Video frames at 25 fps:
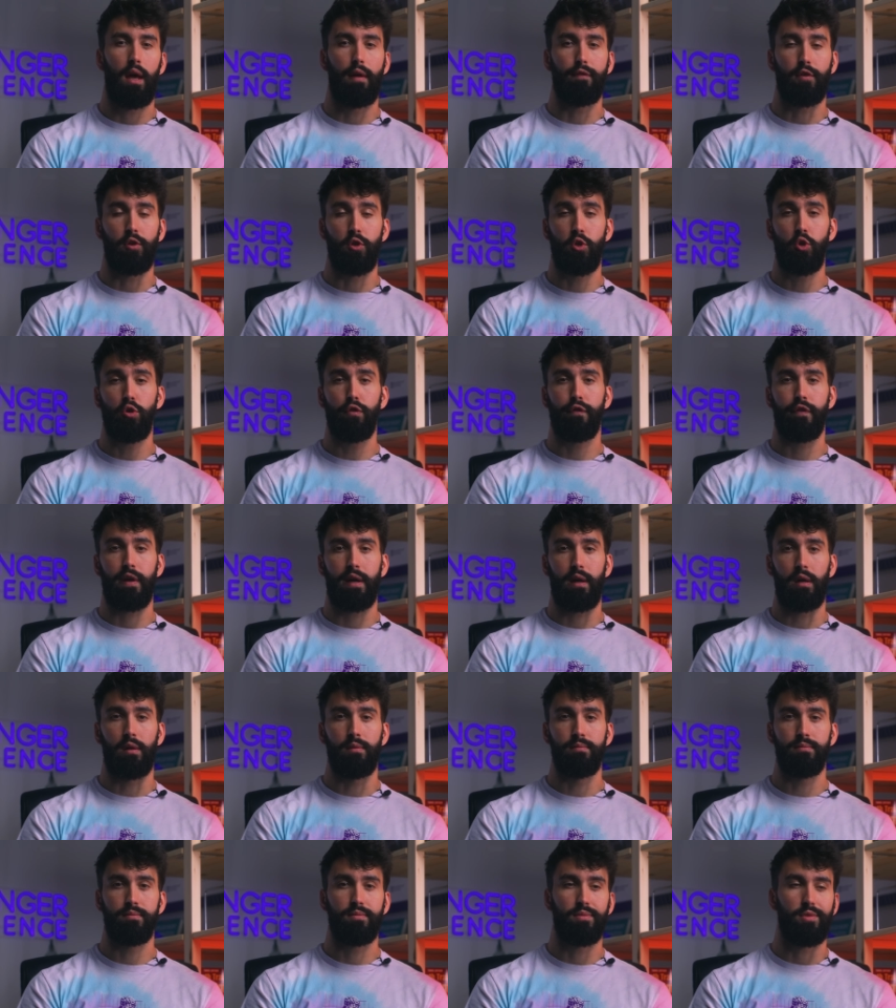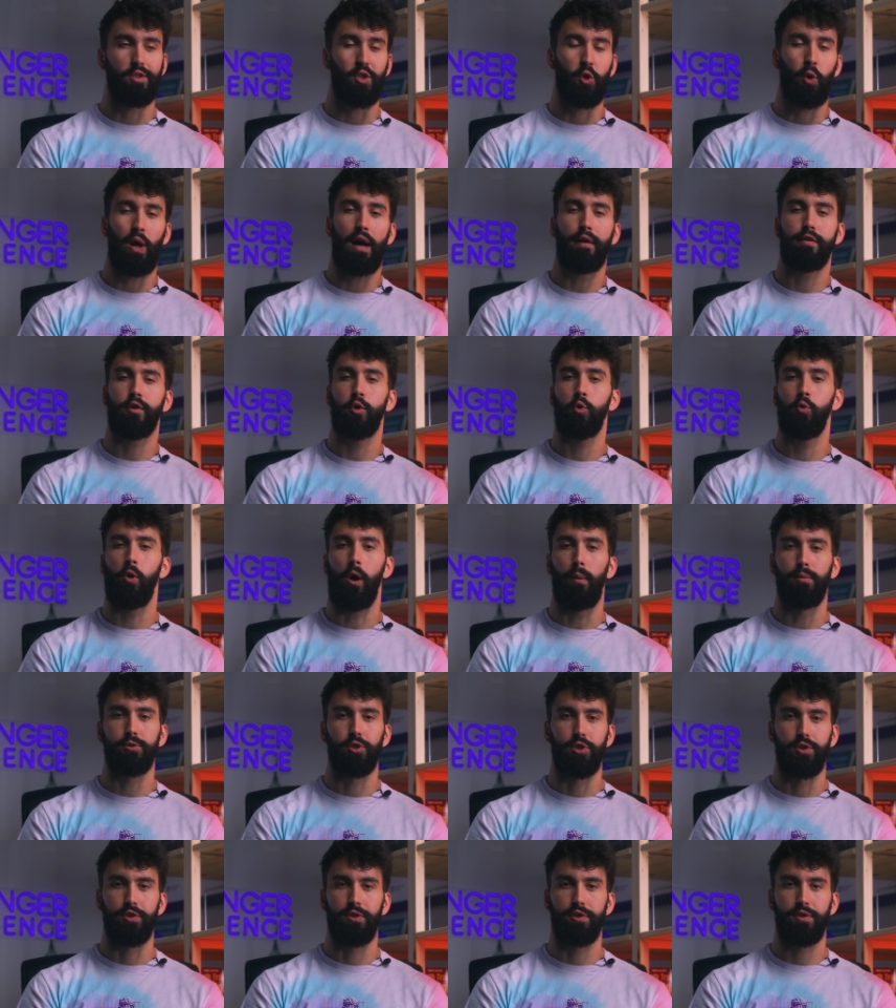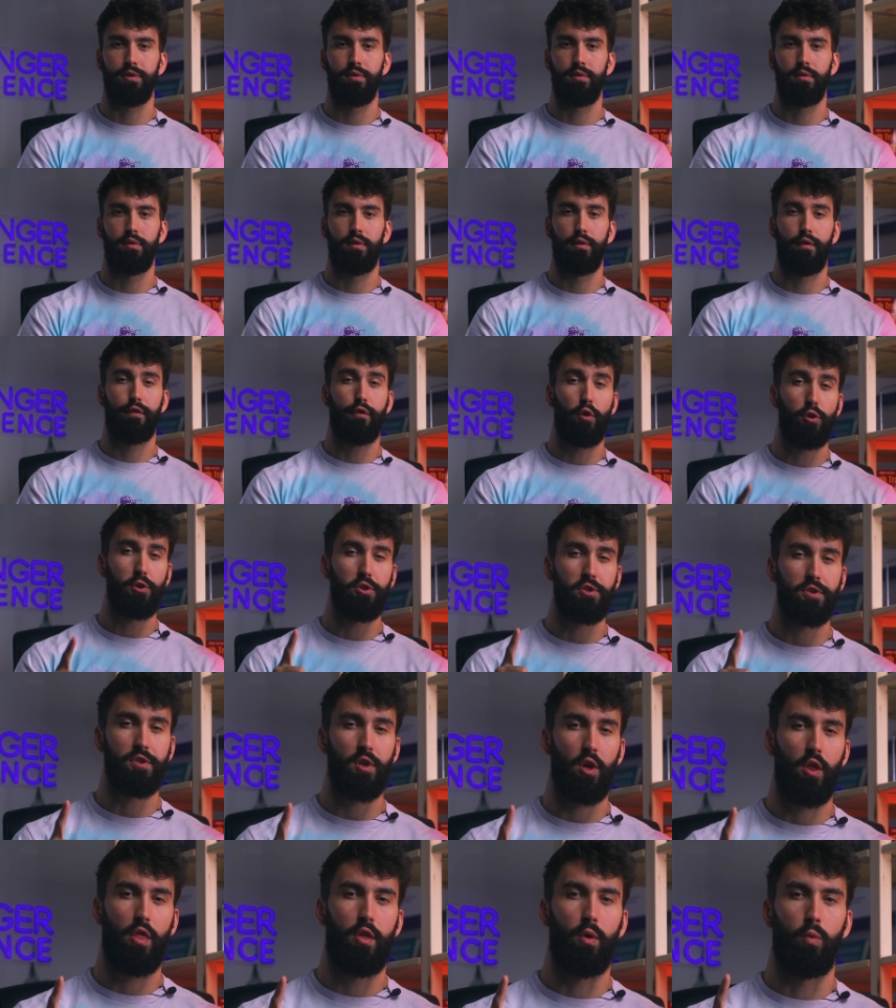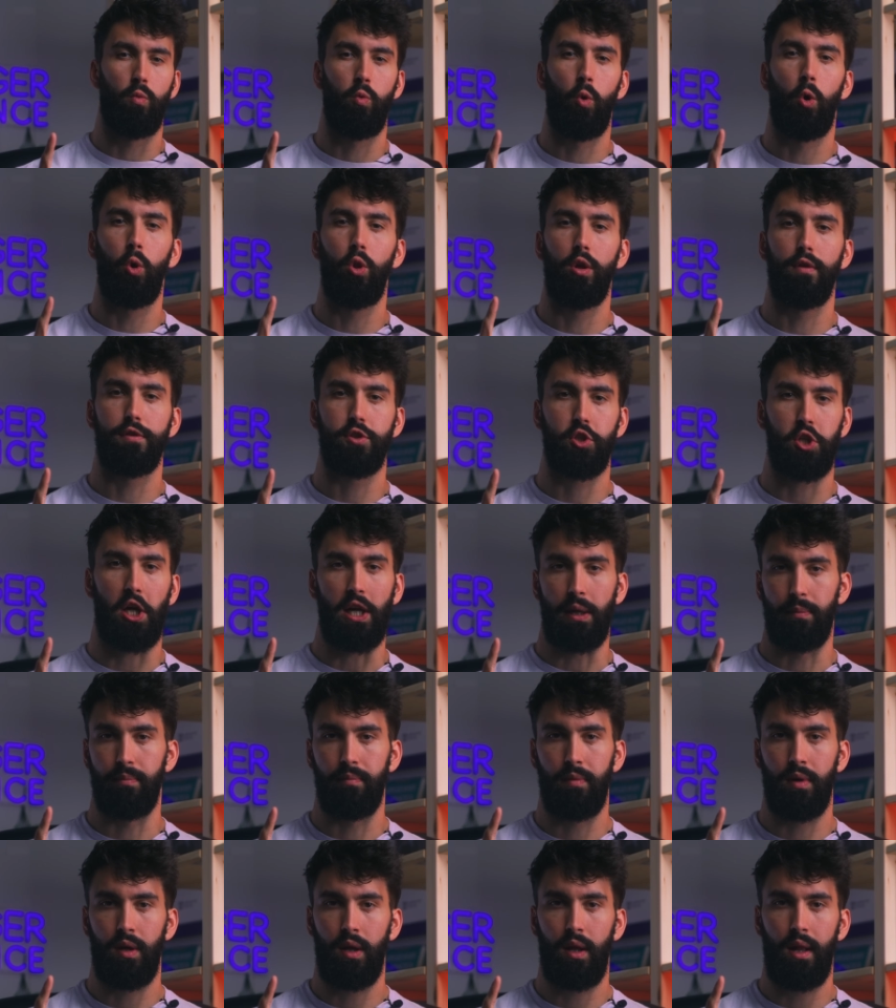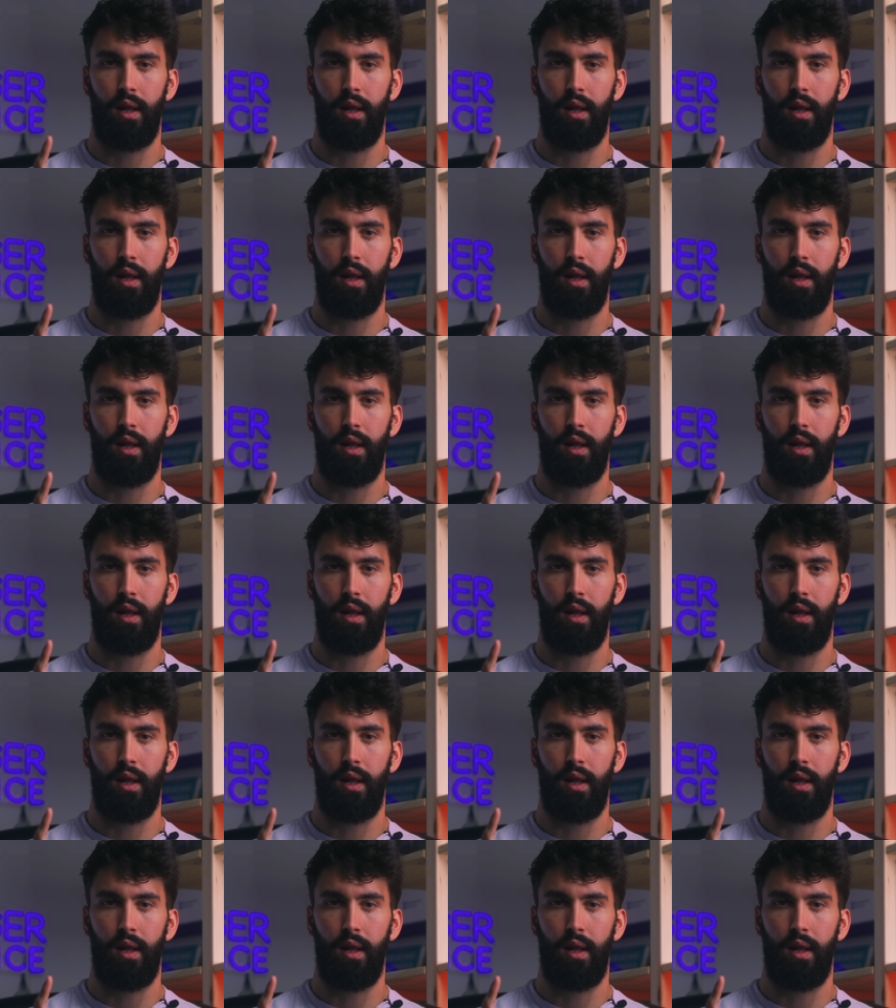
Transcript: If you do fail, you have two options. First, the roll of shame.